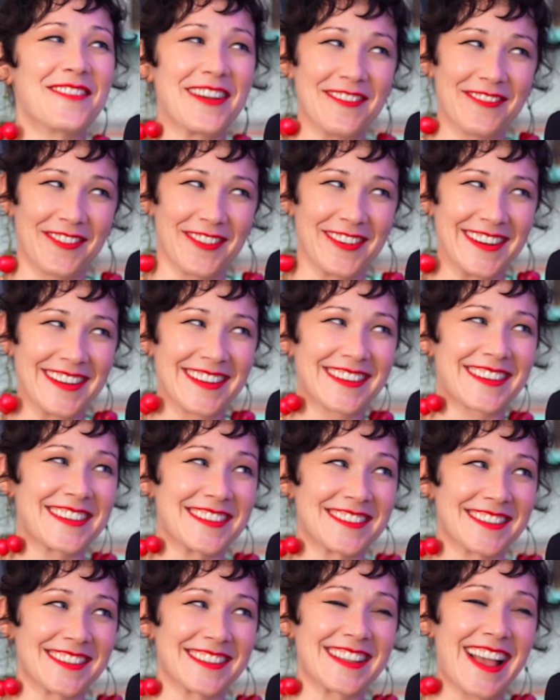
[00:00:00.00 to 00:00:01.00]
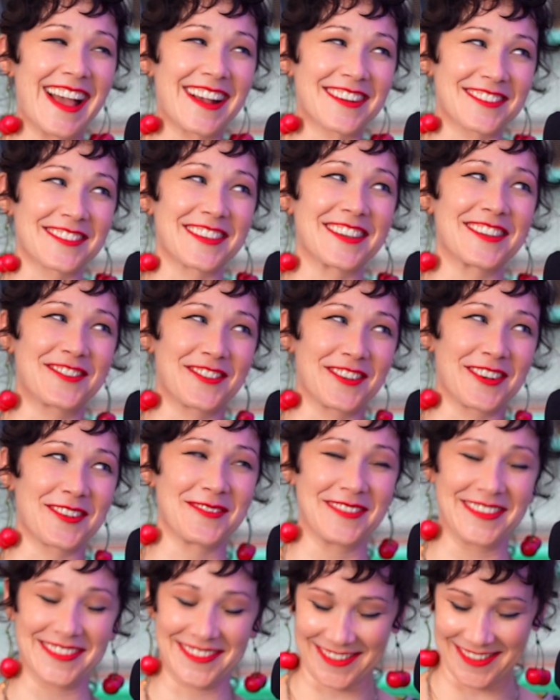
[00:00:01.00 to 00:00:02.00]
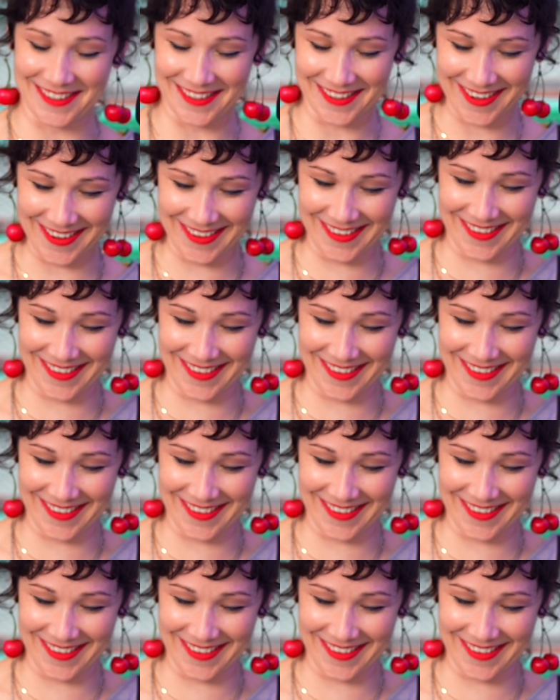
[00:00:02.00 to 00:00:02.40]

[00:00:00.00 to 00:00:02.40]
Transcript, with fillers: Wait for it, because it's actually a trick question.